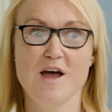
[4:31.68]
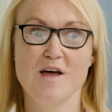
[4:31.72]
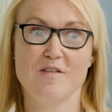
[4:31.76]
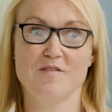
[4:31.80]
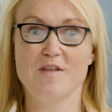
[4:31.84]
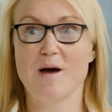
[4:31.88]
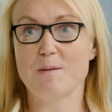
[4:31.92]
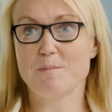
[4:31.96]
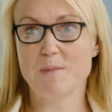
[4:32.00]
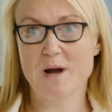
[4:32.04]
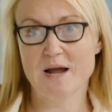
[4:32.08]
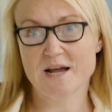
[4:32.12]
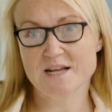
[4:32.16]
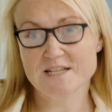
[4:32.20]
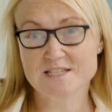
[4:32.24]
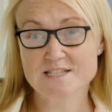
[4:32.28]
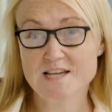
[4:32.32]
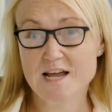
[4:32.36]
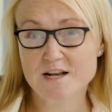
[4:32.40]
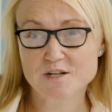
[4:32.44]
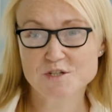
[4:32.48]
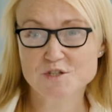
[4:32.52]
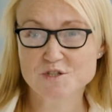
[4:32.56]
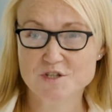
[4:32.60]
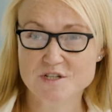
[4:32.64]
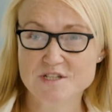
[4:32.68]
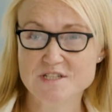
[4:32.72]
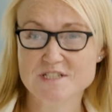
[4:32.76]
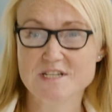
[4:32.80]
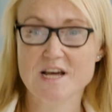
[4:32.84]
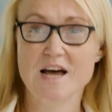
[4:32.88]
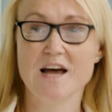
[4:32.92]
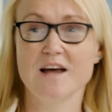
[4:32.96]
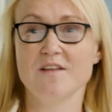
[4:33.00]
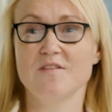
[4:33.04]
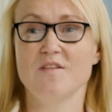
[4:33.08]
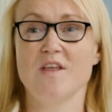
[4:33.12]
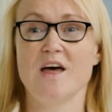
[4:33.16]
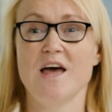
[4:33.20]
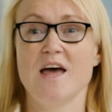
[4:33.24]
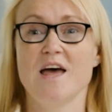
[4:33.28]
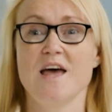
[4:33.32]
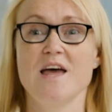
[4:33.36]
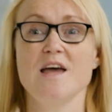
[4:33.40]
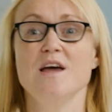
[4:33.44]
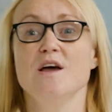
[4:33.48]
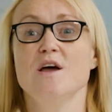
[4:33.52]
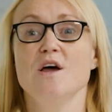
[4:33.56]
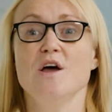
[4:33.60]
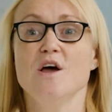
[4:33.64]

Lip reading: that my intentions aren't there.